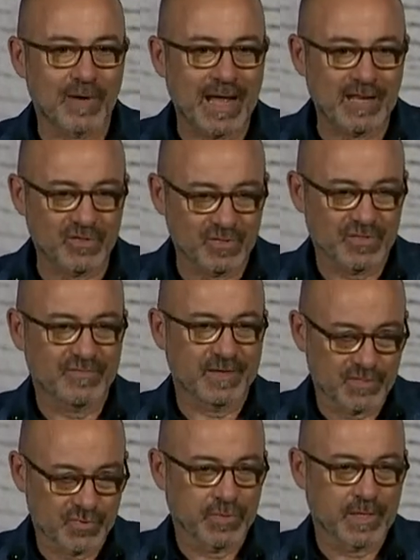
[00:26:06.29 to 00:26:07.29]
which is a
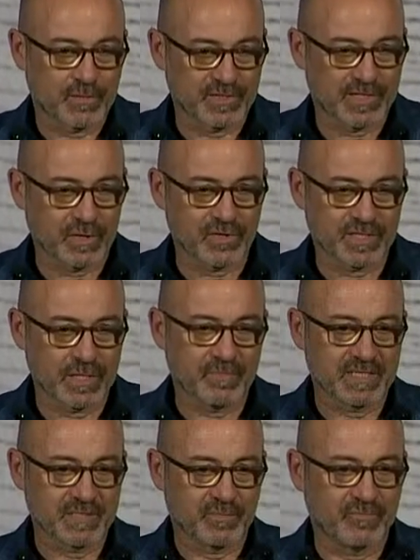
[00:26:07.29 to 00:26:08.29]
natural
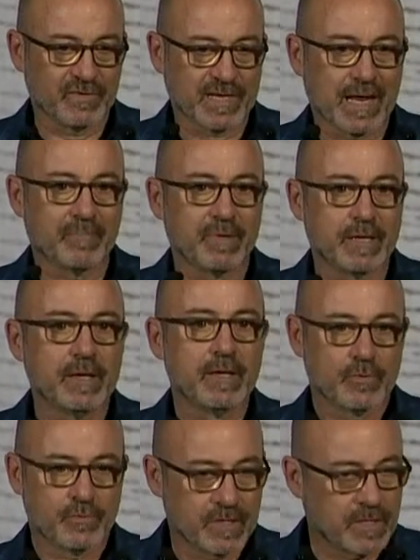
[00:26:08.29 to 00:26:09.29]
platform for
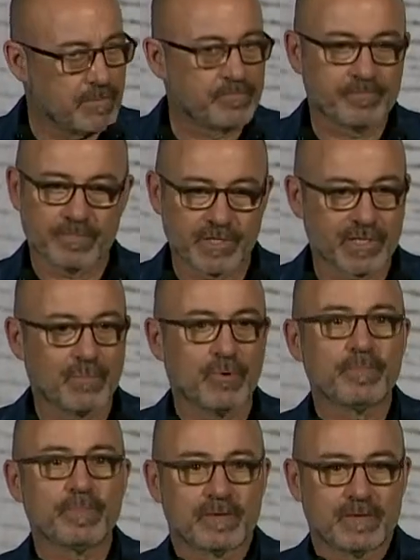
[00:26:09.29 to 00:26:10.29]
the discussion of
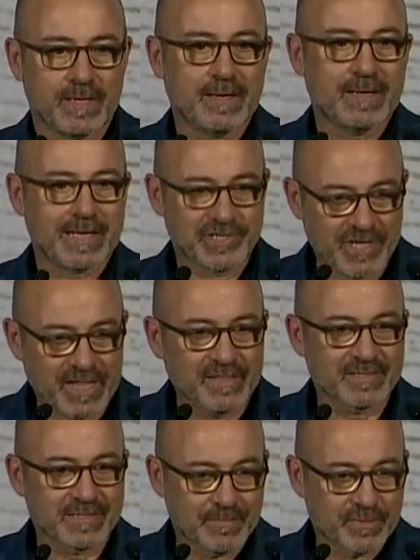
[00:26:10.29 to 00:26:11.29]
most vulnerable
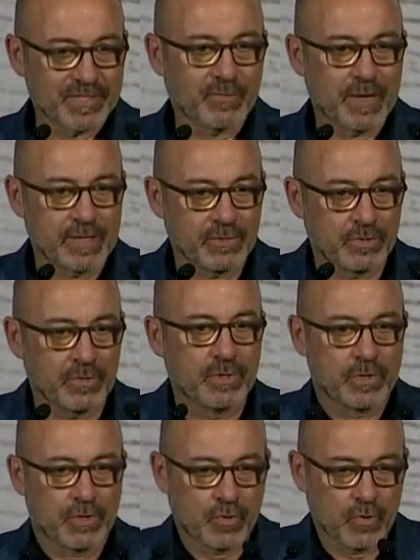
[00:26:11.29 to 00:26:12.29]
countries.
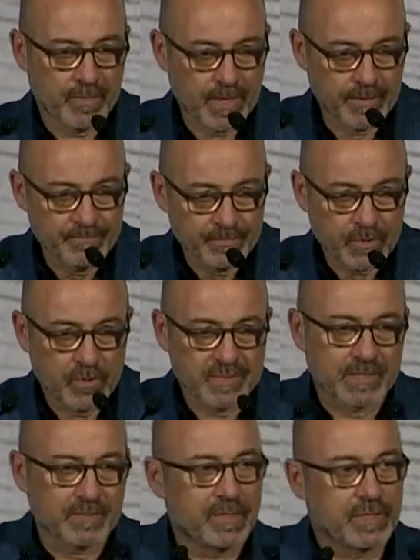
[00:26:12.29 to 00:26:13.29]
So the
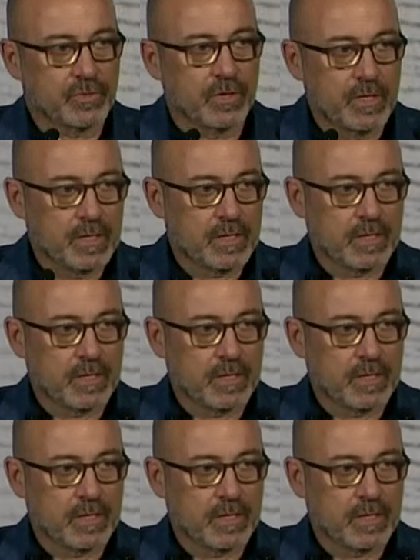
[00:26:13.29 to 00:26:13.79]
agenda is